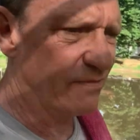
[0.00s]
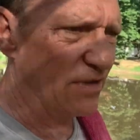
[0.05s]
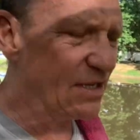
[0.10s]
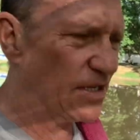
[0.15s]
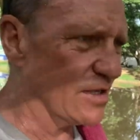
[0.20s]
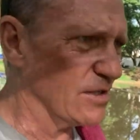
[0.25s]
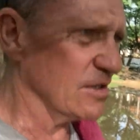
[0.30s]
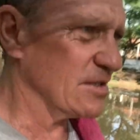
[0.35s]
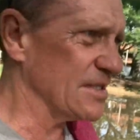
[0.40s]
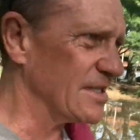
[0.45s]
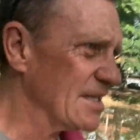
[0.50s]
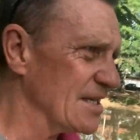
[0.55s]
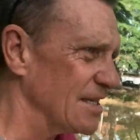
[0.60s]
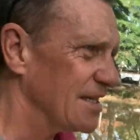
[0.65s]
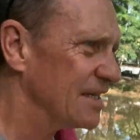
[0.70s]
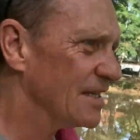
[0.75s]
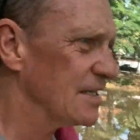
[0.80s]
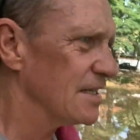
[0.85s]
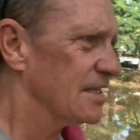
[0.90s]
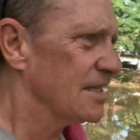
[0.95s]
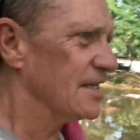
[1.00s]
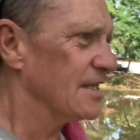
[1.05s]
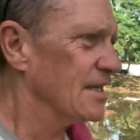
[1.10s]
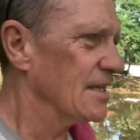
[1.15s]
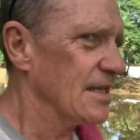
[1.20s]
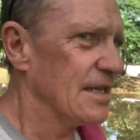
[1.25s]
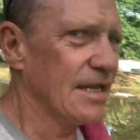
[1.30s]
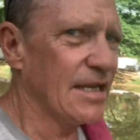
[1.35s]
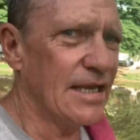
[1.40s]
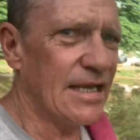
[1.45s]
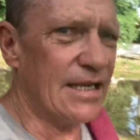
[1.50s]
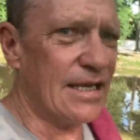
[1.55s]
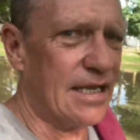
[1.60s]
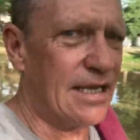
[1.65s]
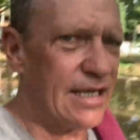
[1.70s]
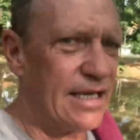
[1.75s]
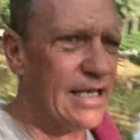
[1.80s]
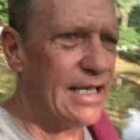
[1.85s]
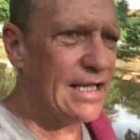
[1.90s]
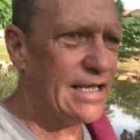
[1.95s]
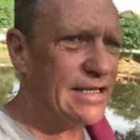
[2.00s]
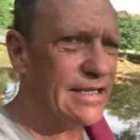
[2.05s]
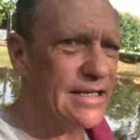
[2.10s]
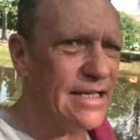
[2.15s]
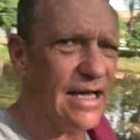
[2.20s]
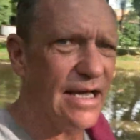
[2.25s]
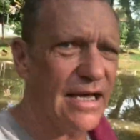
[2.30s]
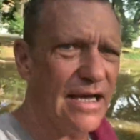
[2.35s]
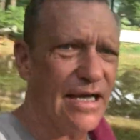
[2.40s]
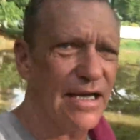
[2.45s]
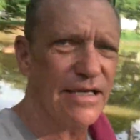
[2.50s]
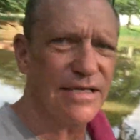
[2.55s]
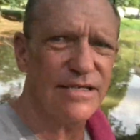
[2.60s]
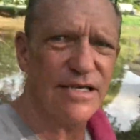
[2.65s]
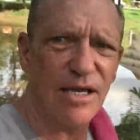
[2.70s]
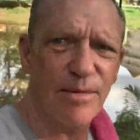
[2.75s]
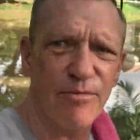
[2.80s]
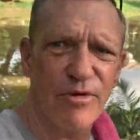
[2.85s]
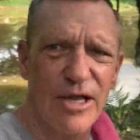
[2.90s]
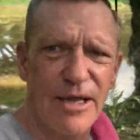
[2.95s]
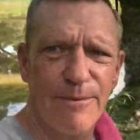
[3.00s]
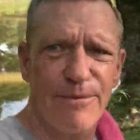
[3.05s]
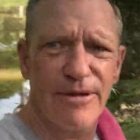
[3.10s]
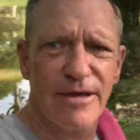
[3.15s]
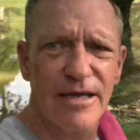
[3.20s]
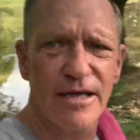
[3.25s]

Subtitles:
videos in Siem Reap.